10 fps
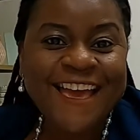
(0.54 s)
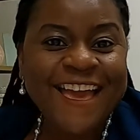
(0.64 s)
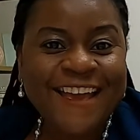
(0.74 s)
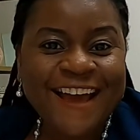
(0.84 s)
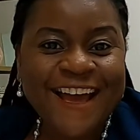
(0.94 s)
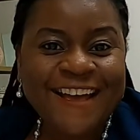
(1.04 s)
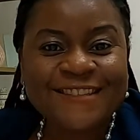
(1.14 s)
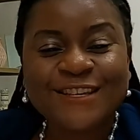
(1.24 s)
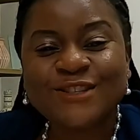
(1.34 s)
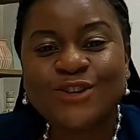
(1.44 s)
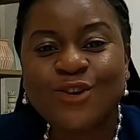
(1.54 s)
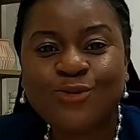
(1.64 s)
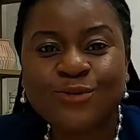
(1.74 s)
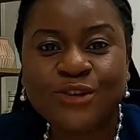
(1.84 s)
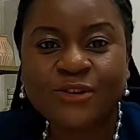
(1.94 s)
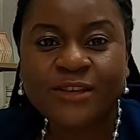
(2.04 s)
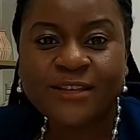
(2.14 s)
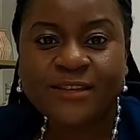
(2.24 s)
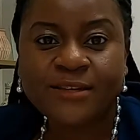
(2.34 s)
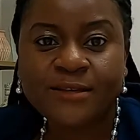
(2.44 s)
Hey guys, it's your homes girl
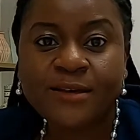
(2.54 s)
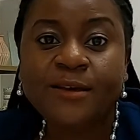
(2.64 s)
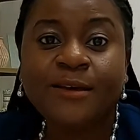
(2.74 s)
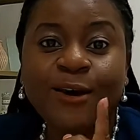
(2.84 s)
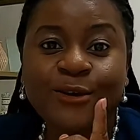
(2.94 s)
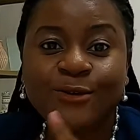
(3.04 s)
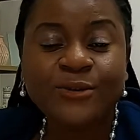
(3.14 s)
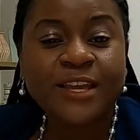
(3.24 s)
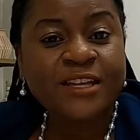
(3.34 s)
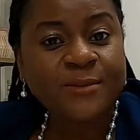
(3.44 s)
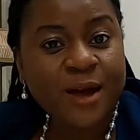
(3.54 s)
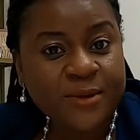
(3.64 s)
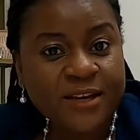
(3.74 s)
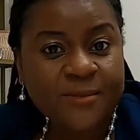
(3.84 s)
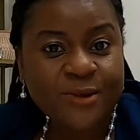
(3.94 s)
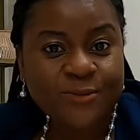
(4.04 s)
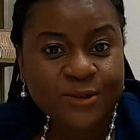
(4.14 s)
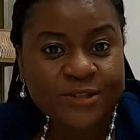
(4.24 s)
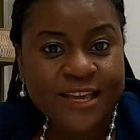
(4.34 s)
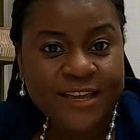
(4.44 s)
Linda. Are you thinking about becoming a
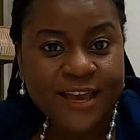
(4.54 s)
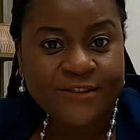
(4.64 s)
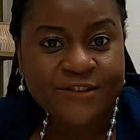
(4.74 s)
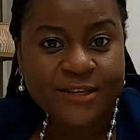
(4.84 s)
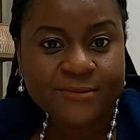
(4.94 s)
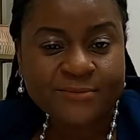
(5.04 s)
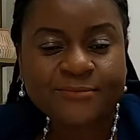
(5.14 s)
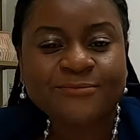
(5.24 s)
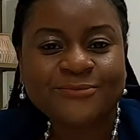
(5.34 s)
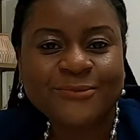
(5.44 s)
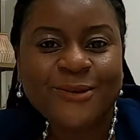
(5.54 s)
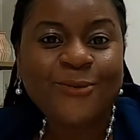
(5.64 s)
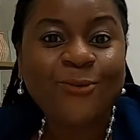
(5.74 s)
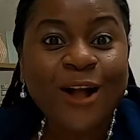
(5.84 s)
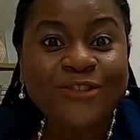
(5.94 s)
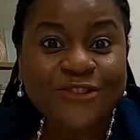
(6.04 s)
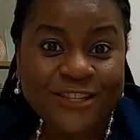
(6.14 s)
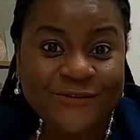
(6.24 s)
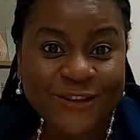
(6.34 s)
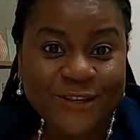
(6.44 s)
real estate agent? Watch
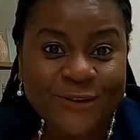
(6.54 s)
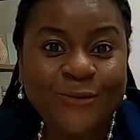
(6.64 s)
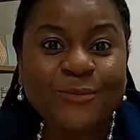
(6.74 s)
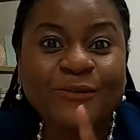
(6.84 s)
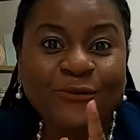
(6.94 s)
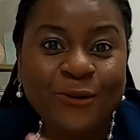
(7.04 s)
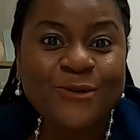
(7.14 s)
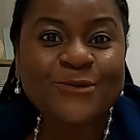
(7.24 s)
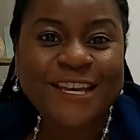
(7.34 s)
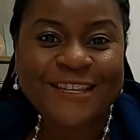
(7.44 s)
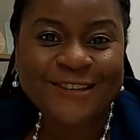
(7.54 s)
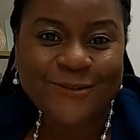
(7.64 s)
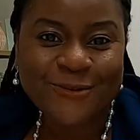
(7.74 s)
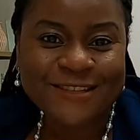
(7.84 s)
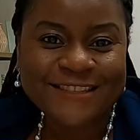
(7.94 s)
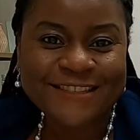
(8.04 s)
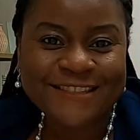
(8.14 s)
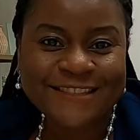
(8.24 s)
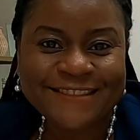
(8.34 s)
this video before you take the course.